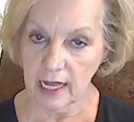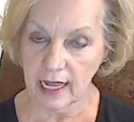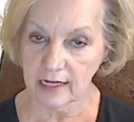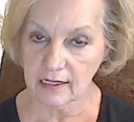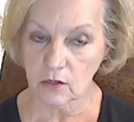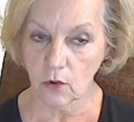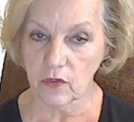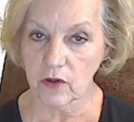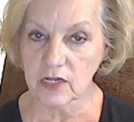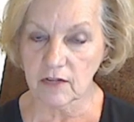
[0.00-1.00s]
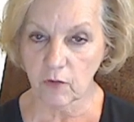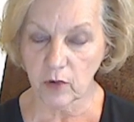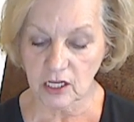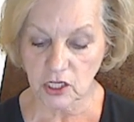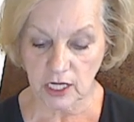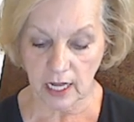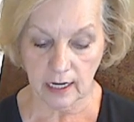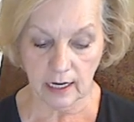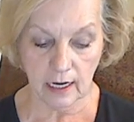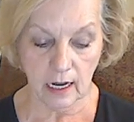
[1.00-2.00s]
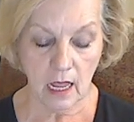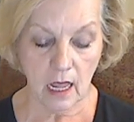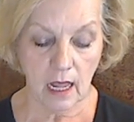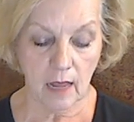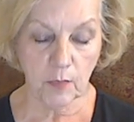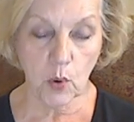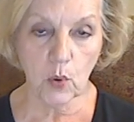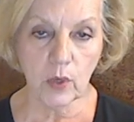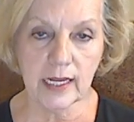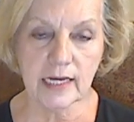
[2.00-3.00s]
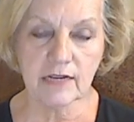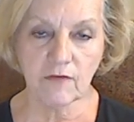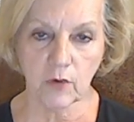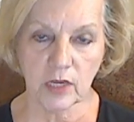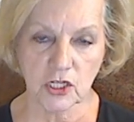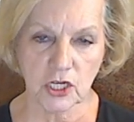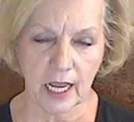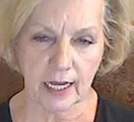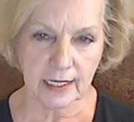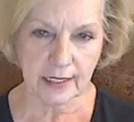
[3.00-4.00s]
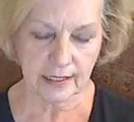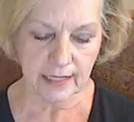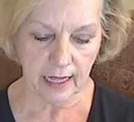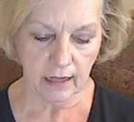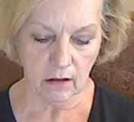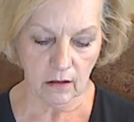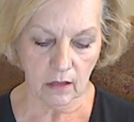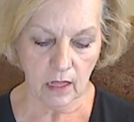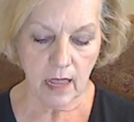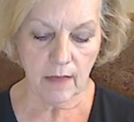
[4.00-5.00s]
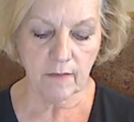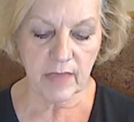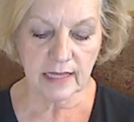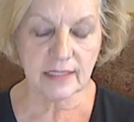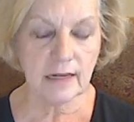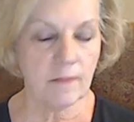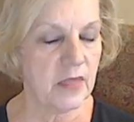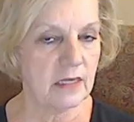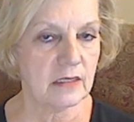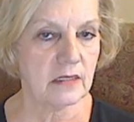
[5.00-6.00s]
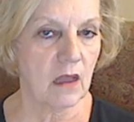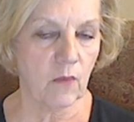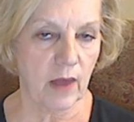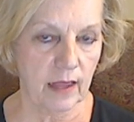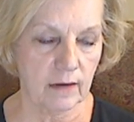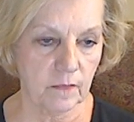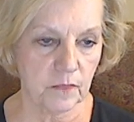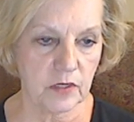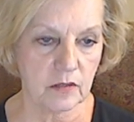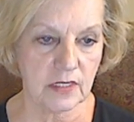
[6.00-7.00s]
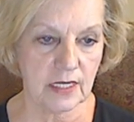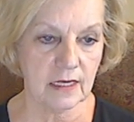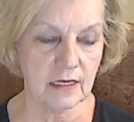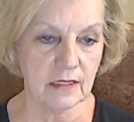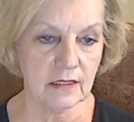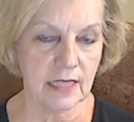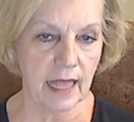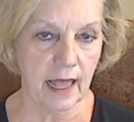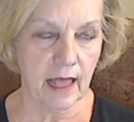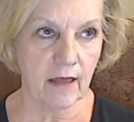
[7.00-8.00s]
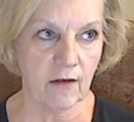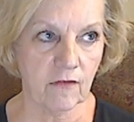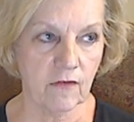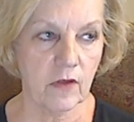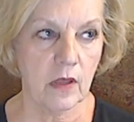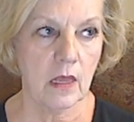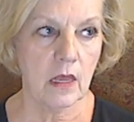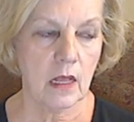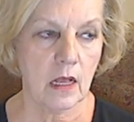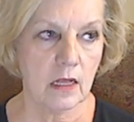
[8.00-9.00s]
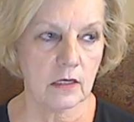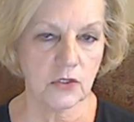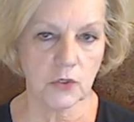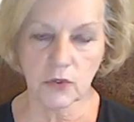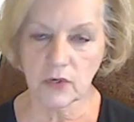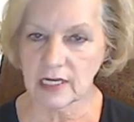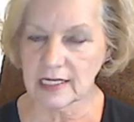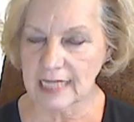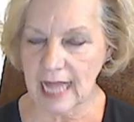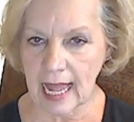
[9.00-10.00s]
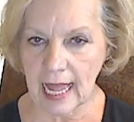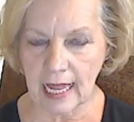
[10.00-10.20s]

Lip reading: a certain design and certain reason for why they exist. If they're poorly differentiated, it could mean that the patient,